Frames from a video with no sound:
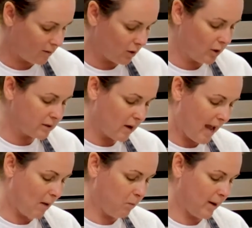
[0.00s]
and it'll also
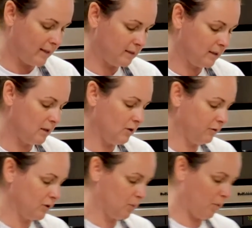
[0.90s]
help when it's in the
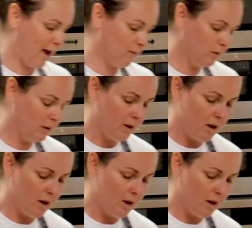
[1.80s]
oven to brown.